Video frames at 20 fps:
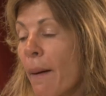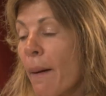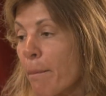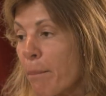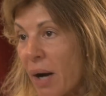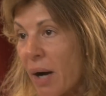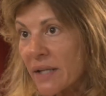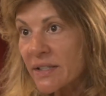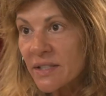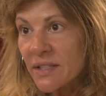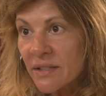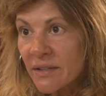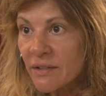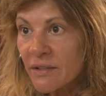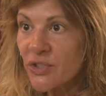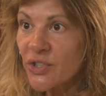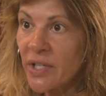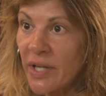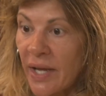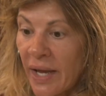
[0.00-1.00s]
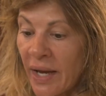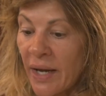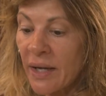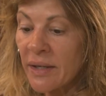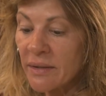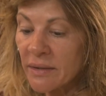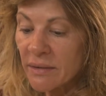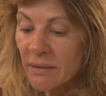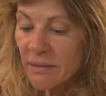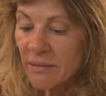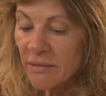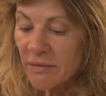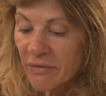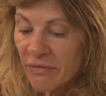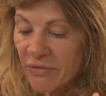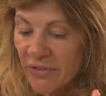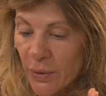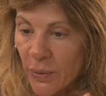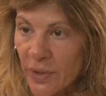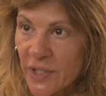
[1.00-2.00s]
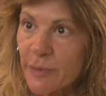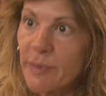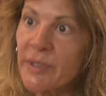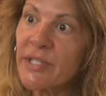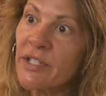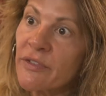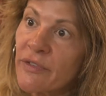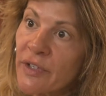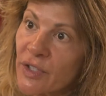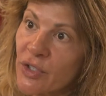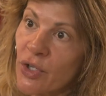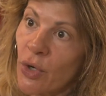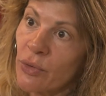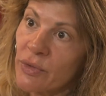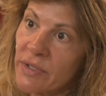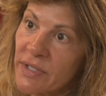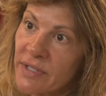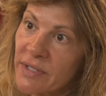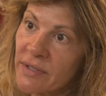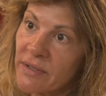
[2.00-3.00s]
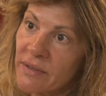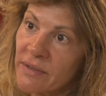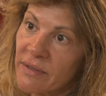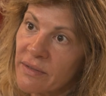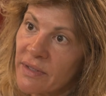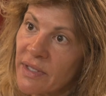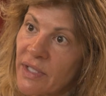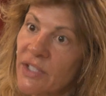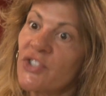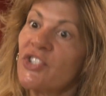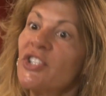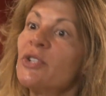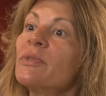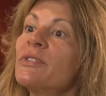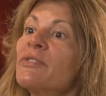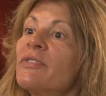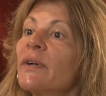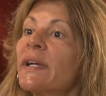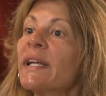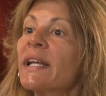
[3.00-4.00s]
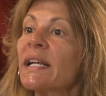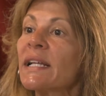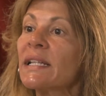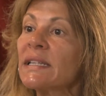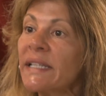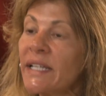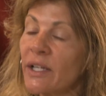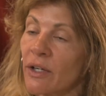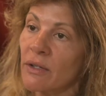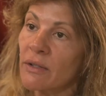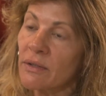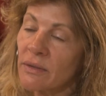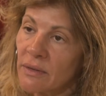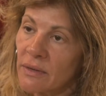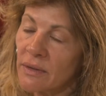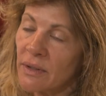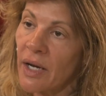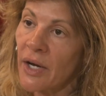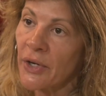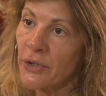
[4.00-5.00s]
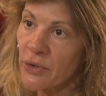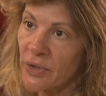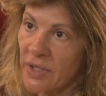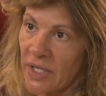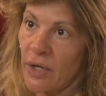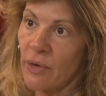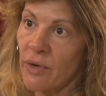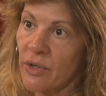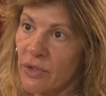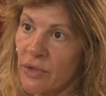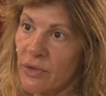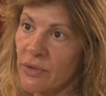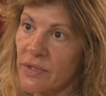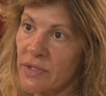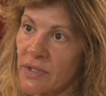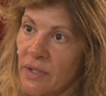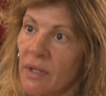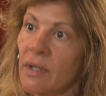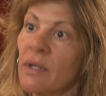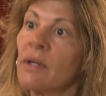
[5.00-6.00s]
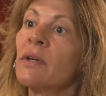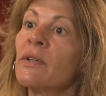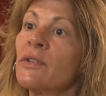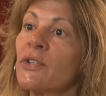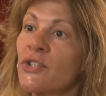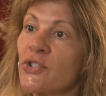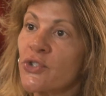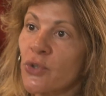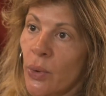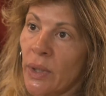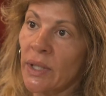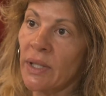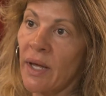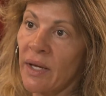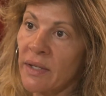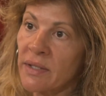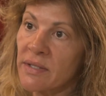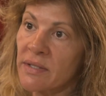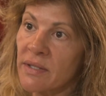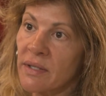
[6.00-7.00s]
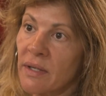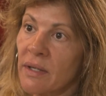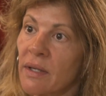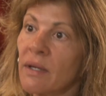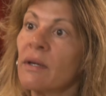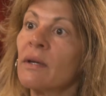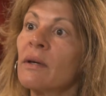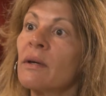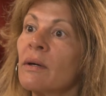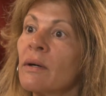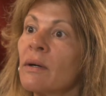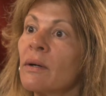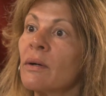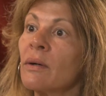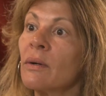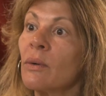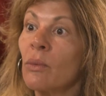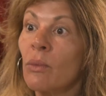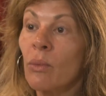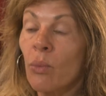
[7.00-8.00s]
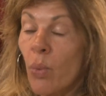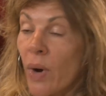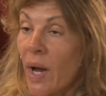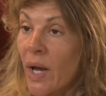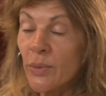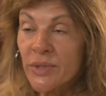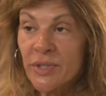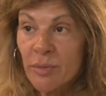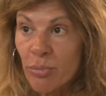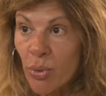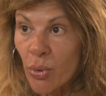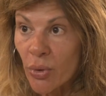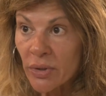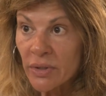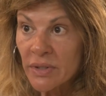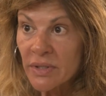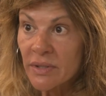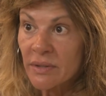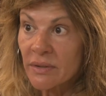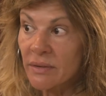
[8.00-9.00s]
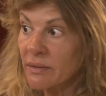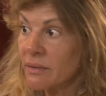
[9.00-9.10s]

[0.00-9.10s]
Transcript: But she had very specific notes, and she was very clear on her characters, the storylines, why it was important,